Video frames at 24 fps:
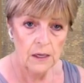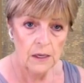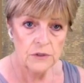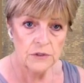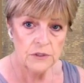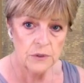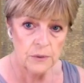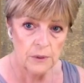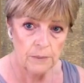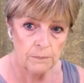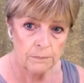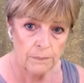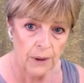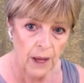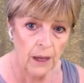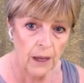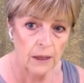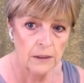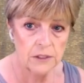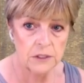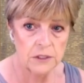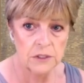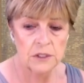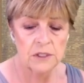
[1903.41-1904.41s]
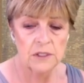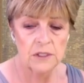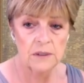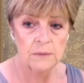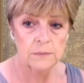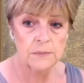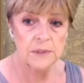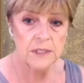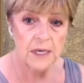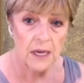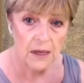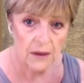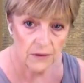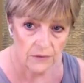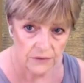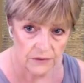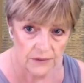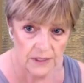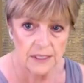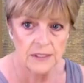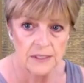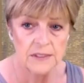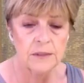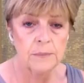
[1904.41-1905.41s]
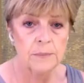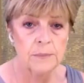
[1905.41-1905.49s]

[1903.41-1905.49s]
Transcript: So in partnerships, things